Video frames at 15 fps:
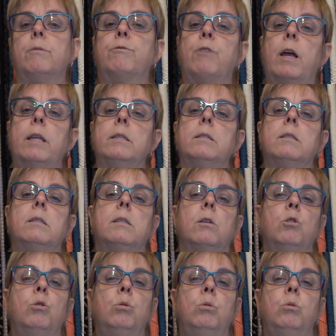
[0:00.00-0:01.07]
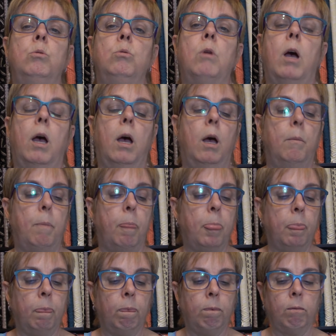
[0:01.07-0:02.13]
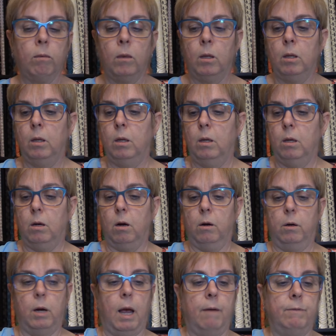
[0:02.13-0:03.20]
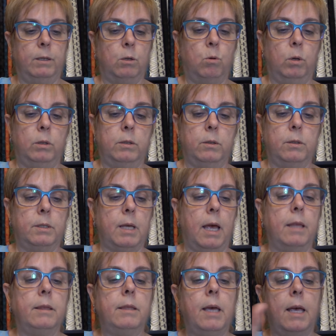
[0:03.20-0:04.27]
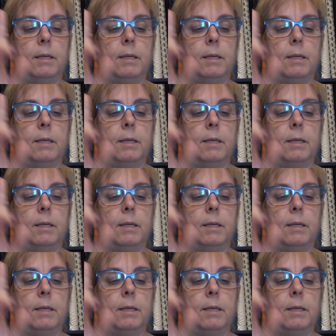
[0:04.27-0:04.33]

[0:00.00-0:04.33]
friends who are avid quilters, and they